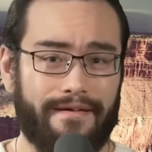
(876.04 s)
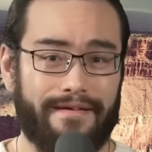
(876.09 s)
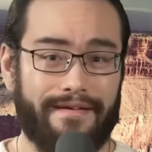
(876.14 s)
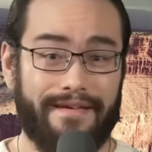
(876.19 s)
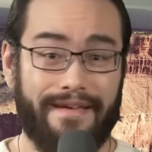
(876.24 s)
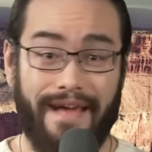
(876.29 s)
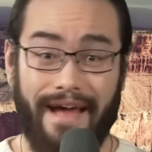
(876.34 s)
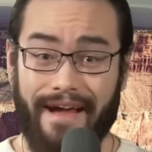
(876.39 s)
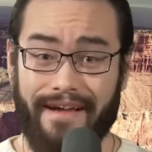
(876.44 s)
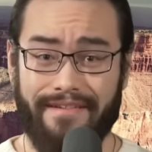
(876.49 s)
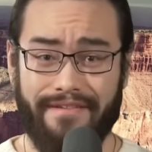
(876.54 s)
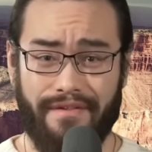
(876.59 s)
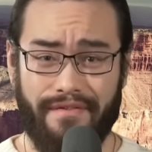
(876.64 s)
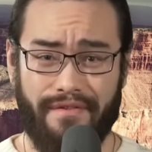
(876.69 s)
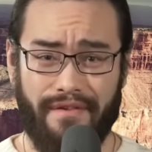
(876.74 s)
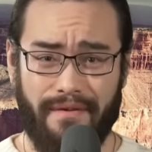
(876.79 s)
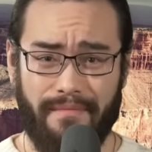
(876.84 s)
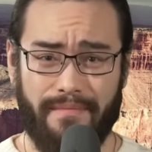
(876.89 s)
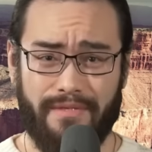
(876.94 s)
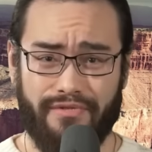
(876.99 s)
Cactus
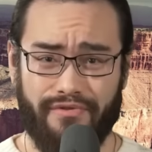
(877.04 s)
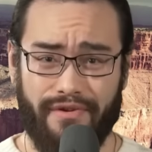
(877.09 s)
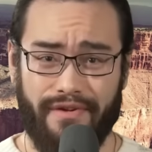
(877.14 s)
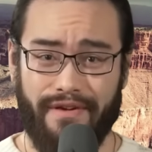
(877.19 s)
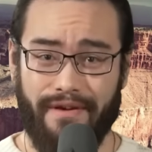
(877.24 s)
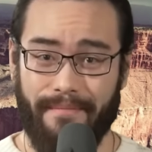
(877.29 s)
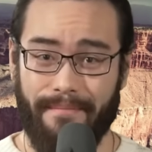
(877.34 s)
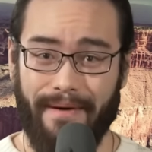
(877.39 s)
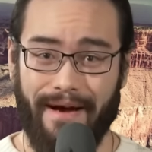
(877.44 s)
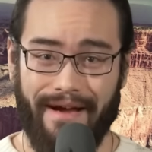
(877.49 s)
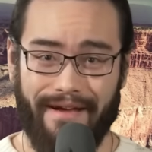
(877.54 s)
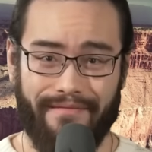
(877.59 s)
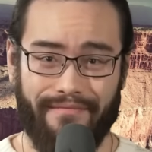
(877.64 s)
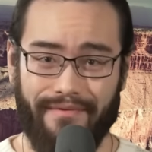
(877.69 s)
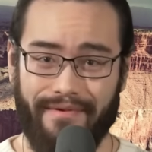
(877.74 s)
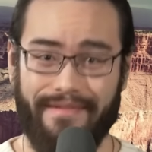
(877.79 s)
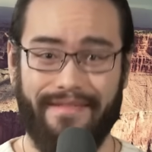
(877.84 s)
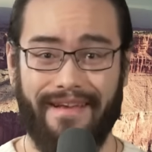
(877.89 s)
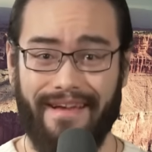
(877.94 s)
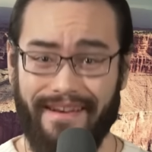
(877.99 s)
imagery combined
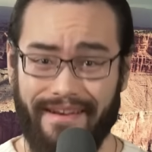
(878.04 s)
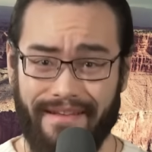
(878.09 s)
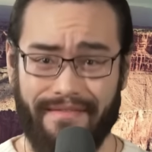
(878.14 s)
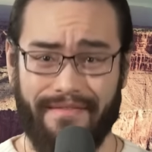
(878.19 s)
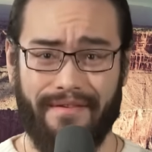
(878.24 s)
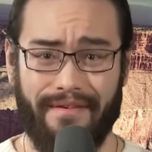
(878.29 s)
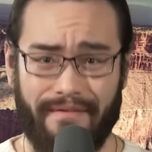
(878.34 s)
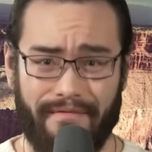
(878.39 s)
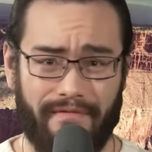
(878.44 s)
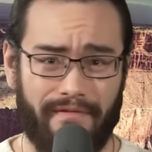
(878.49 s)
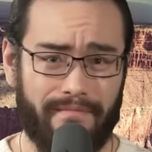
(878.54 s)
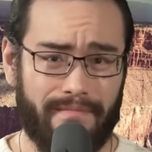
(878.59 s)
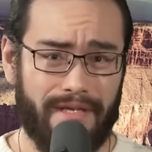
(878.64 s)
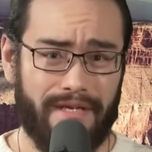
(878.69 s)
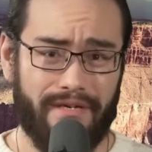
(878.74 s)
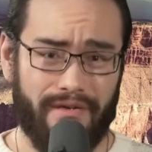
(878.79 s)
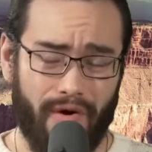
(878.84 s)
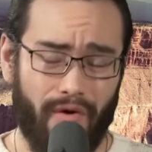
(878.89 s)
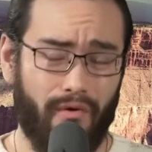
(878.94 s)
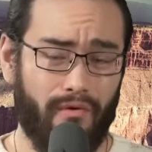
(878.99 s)
with anything from the
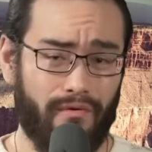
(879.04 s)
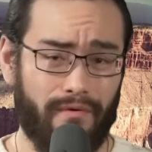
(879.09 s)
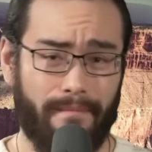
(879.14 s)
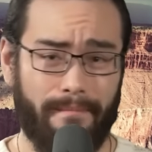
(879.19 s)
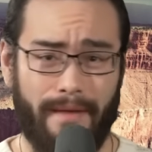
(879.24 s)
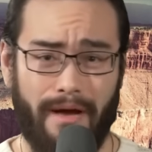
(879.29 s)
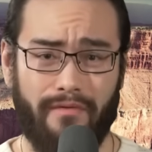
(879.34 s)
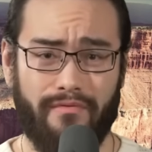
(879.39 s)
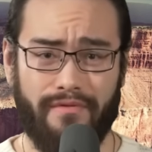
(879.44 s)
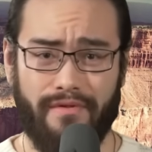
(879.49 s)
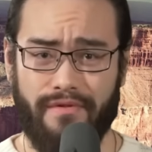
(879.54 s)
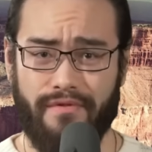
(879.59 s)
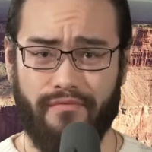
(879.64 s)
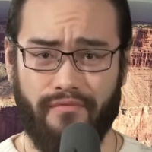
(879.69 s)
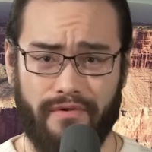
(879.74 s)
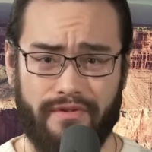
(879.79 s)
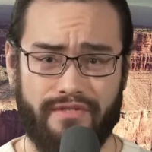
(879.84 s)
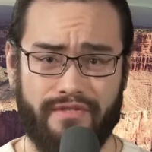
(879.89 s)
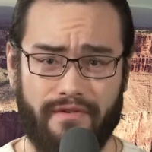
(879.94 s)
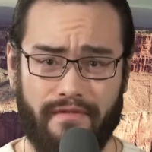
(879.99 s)
cold mountainous
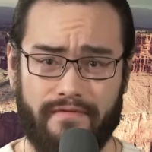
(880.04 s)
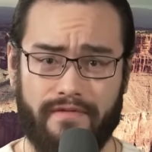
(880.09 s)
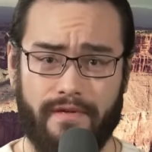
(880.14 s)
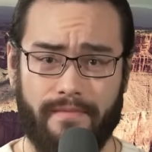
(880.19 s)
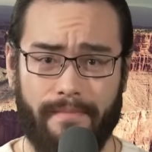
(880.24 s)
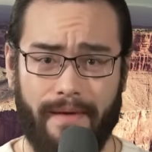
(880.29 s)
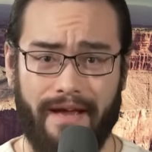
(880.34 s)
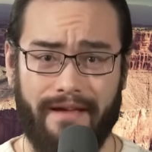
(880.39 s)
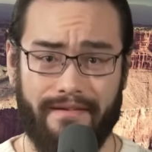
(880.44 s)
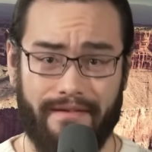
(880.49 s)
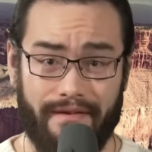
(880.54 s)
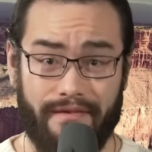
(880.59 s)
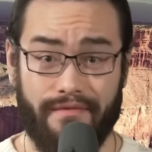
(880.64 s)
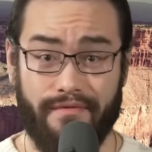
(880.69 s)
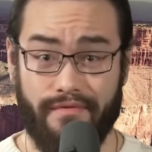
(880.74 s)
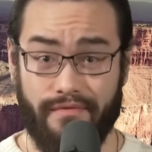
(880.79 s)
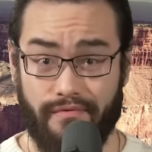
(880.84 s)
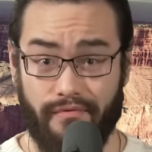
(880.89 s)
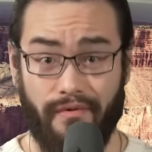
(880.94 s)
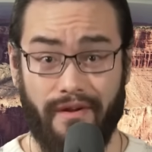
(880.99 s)
region of Tibet is
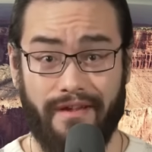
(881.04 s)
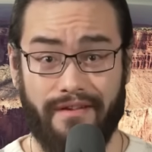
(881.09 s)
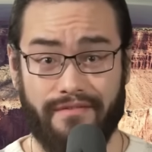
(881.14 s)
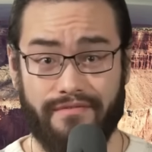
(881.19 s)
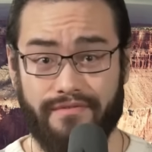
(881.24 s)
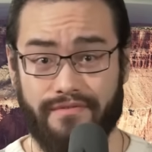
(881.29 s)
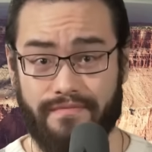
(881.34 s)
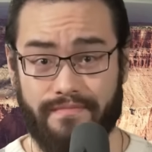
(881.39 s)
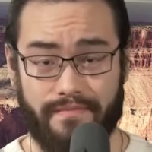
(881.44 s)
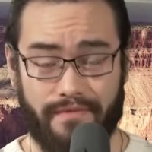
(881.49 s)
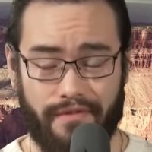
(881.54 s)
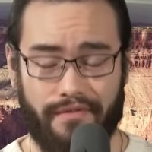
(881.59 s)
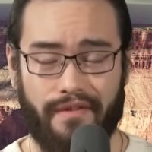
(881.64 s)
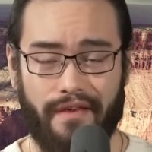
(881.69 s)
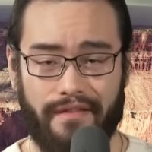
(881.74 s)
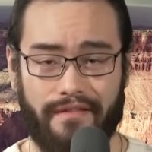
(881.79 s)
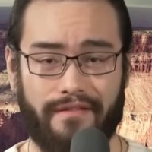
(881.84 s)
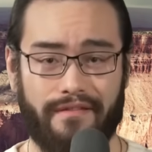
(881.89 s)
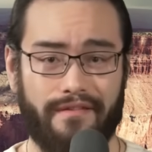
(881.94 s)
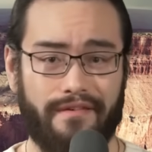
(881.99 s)
strange, to say
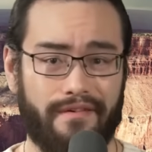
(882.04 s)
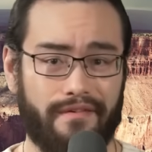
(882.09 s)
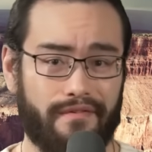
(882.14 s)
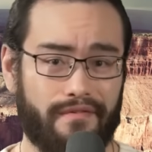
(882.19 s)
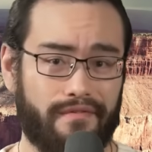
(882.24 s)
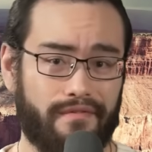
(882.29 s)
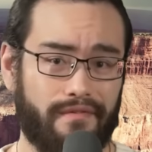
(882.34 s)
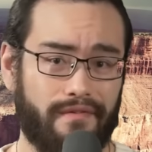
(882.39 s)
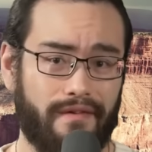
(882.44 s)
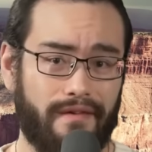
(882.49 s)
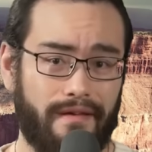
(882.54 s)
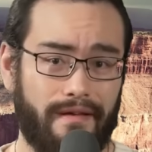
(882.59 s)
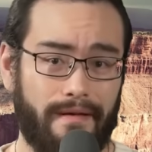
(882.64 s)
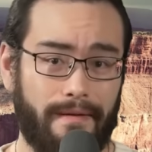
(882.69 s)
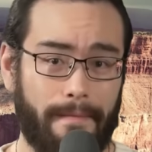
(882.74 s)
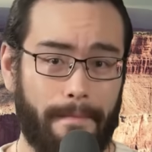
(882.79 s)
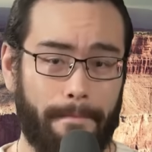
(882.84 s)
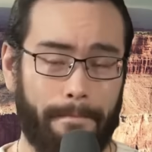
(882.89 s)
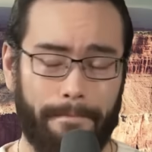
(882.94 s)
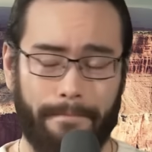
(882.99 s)
the least.
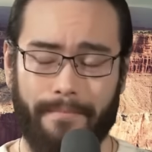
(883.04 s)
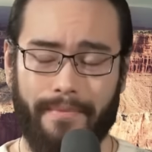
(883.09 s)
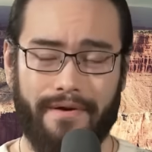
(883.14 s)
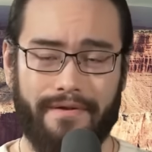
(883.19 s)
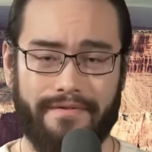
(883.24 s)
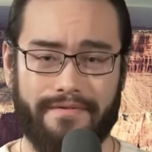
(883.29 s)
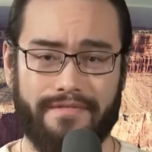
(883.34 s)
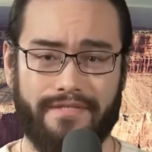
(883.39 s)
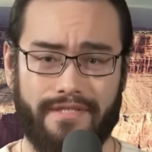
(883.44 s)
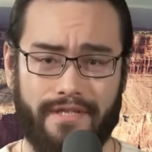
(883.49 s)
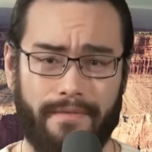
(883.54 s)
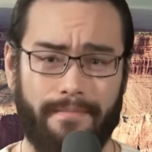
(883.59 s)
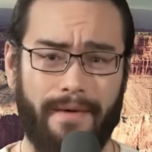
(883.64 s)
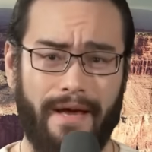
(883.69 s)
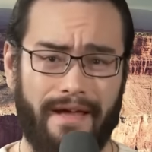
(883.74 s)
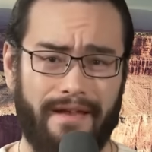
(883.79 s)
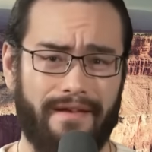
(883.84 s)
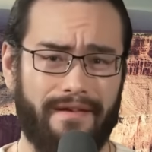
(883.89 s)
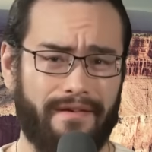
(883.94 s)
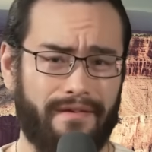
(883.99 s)
But
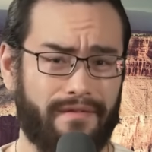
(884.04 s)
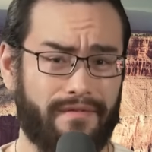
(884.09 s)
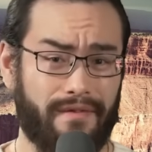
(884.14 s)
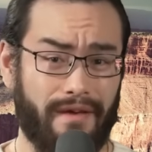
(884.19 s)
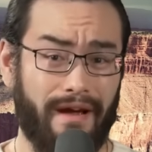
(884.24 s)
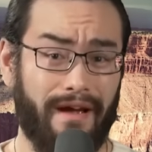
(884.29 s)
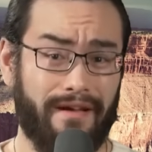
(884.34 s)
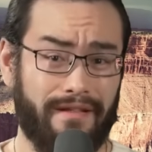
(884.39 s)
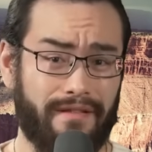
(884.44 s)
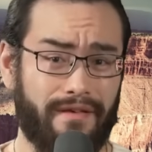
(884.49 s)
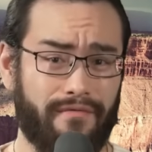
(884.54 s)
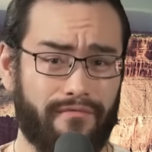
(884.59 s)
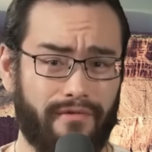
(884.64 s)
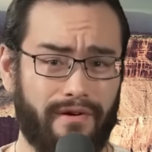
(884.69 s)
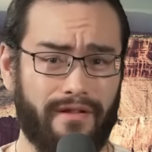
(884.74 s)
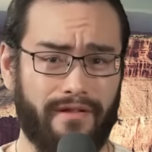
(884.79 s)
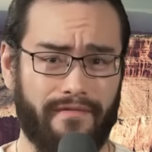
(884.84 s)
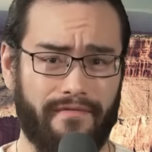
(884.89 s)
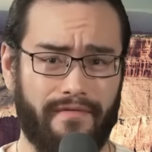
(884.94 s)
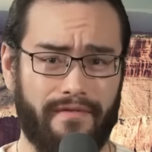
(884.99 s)
Tibet is highly
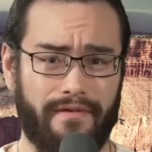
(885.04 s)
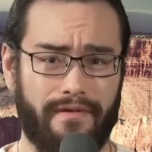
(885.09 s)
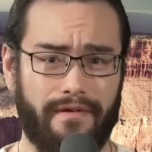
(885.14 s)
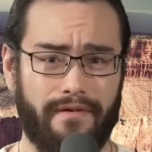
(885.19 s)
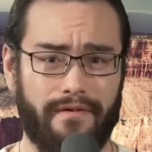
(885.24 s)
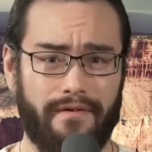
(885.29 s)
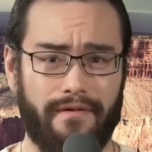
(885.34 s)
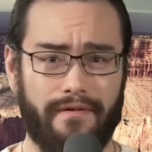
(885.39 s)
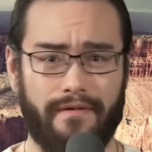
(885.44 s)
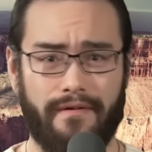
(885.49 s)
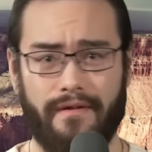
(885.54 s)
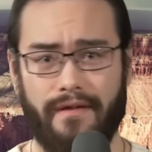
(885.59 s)
relevant here.